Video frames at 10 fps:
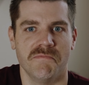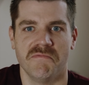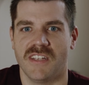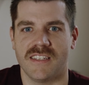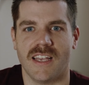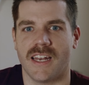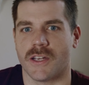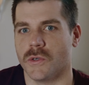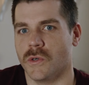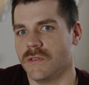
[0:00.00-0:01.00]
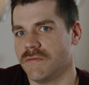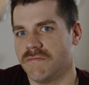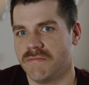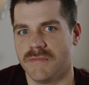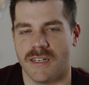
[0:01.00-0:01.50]
So that's kind of cool,
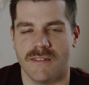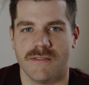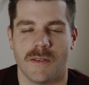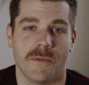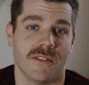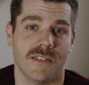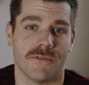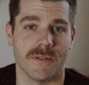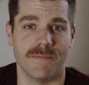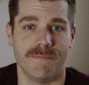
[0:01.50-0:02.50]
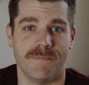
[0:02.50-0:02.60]
something a little different.